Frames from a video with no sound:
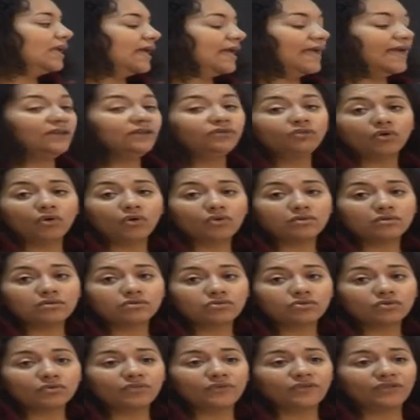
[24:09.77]
And
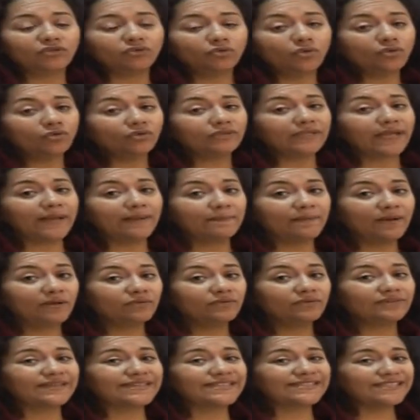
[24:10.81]
also we talked
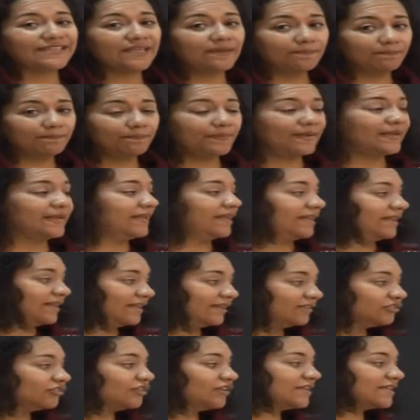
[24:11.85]
about the simple
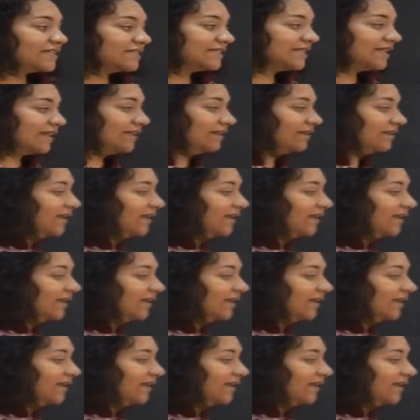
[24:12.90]
electric cell,